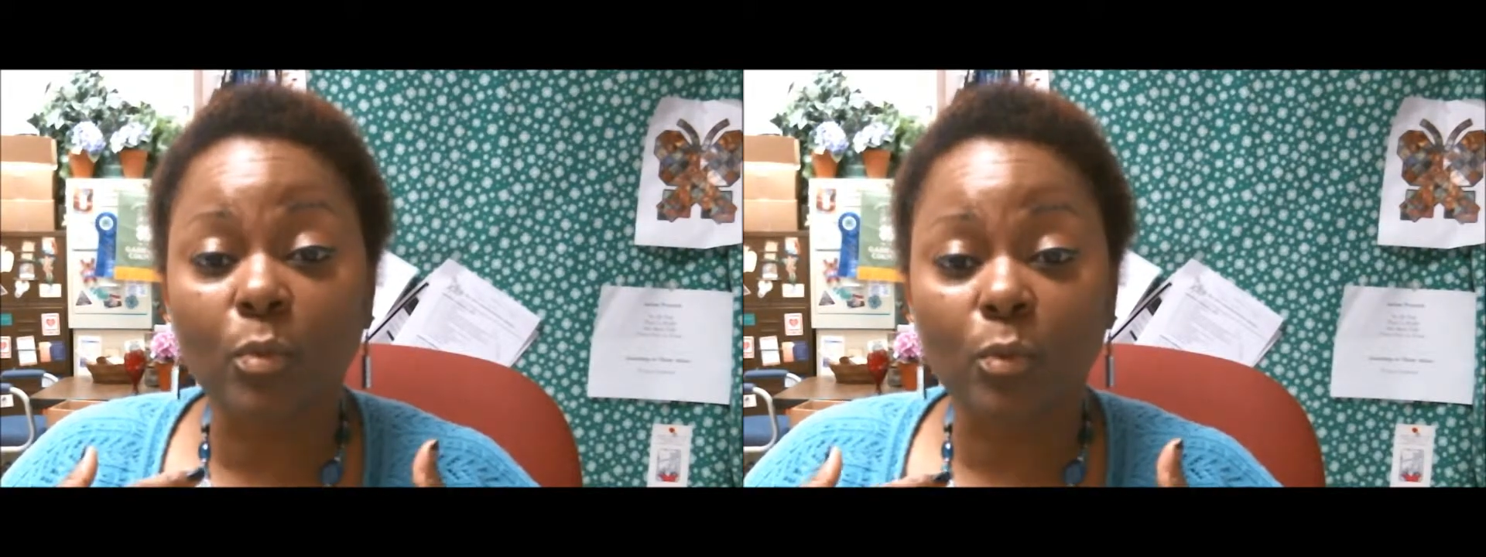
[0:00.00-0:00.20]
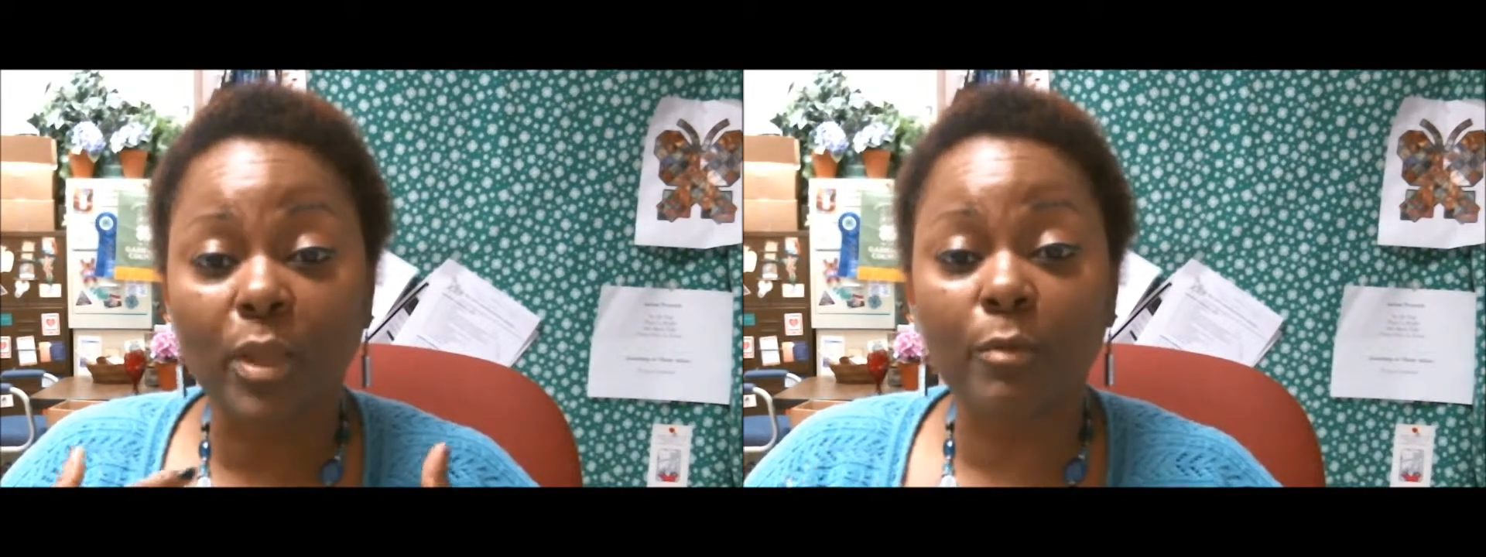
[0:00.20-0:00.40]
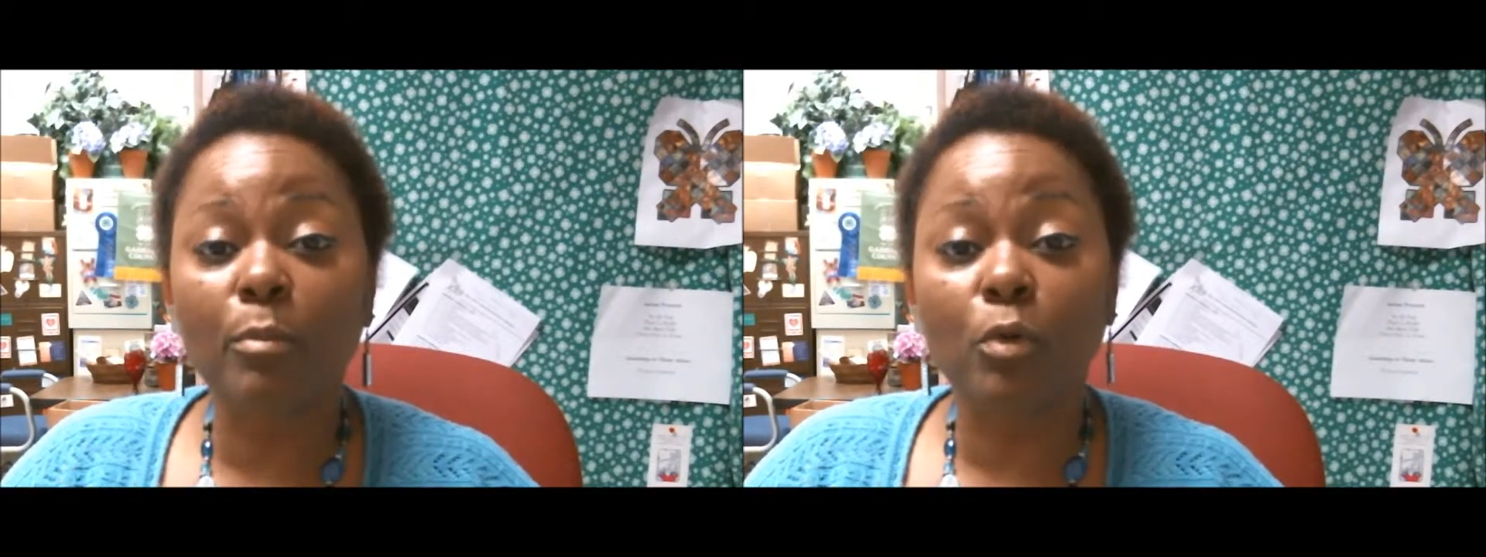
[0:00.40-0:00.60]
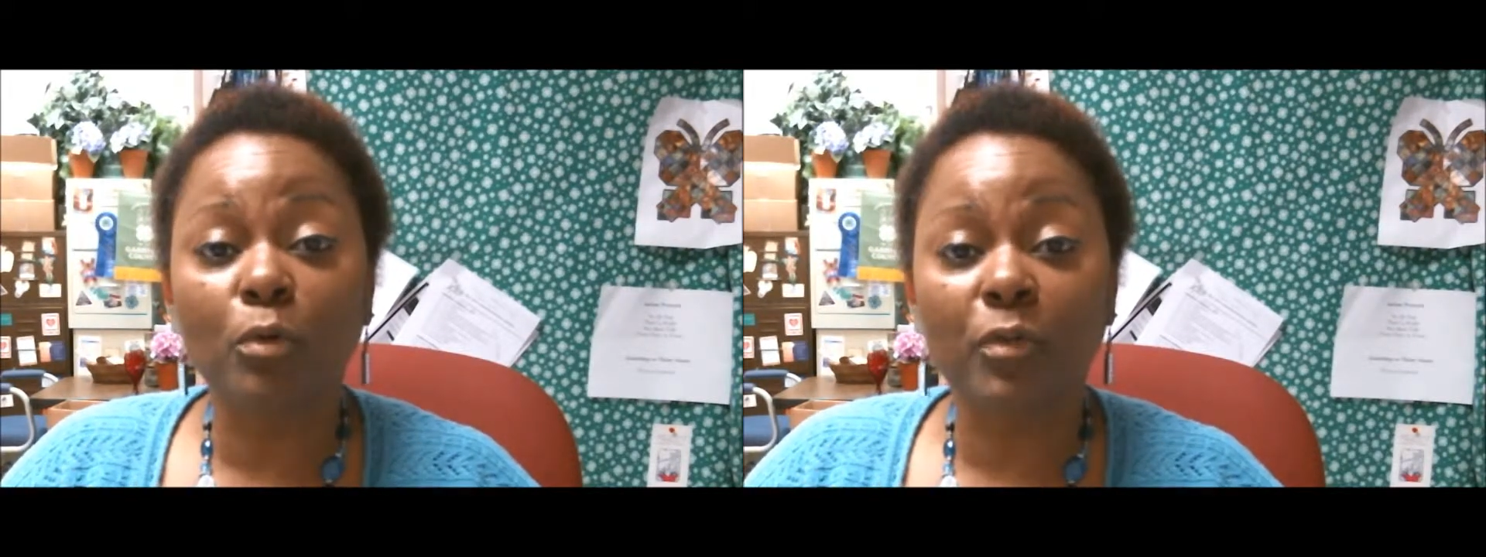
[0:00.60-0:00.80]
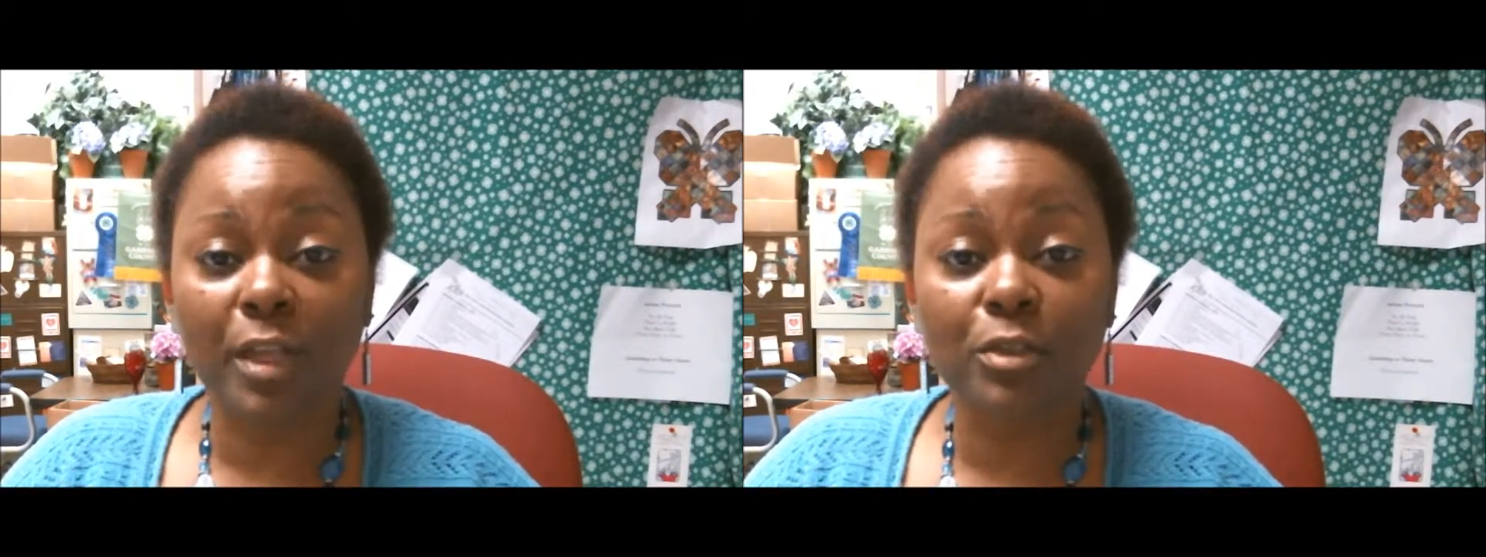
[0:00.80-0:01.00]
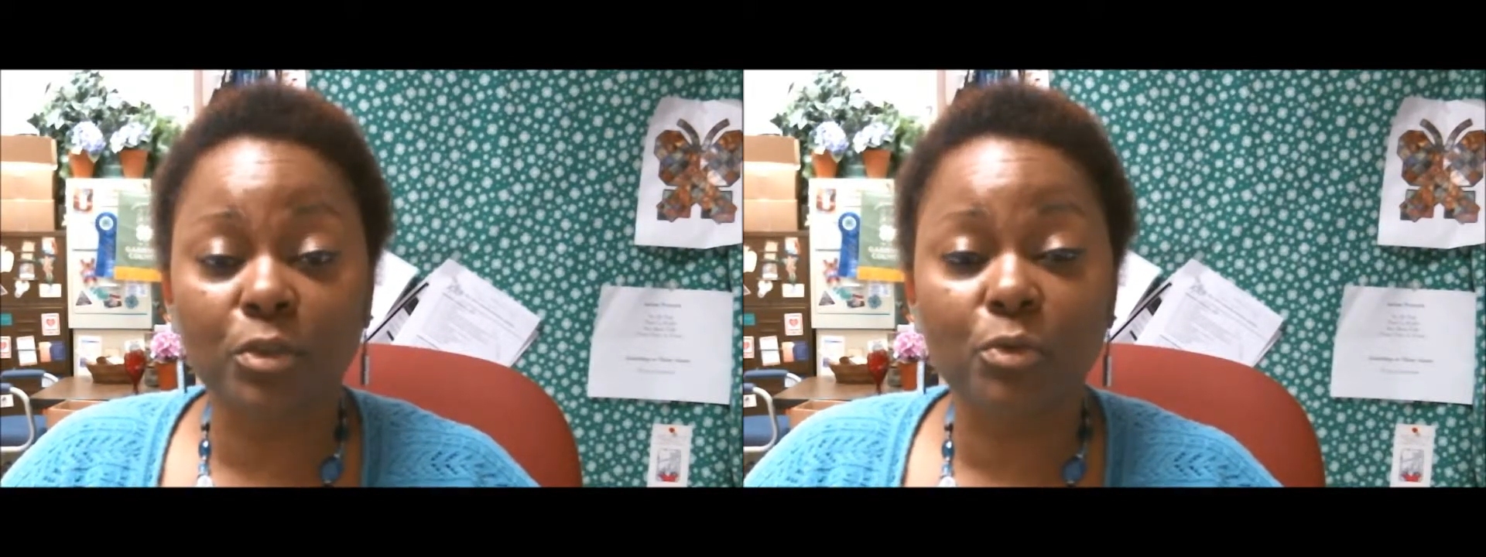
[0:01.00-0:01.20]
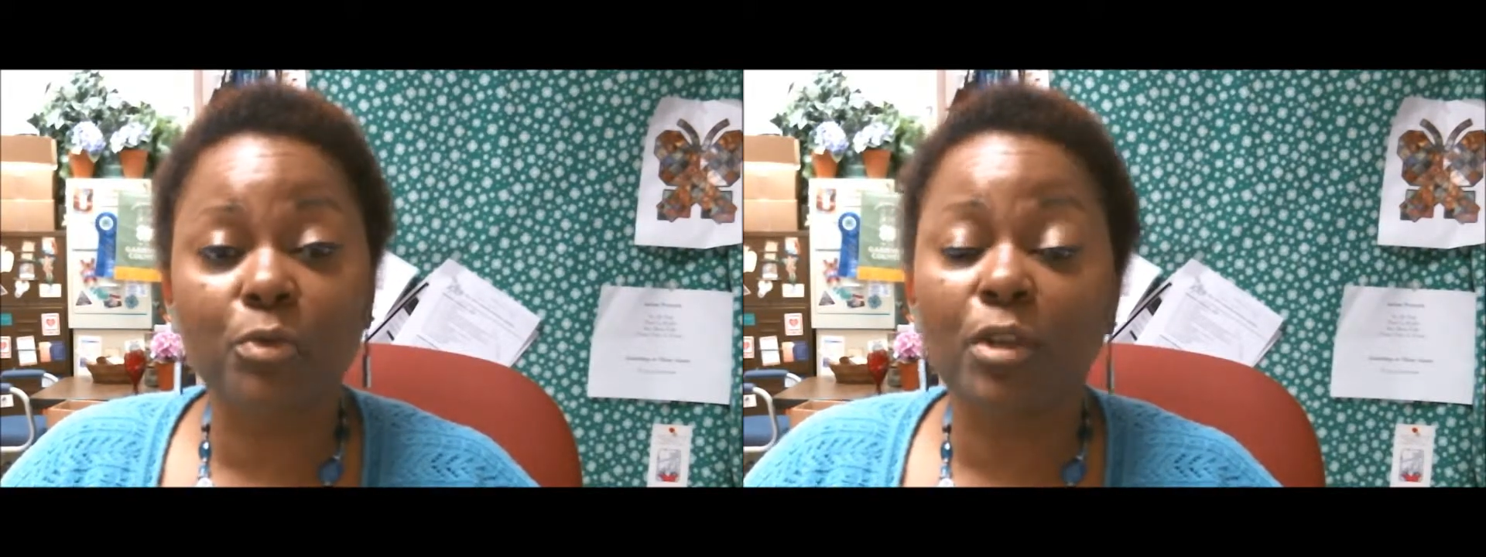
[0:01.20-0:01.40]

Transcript: we move into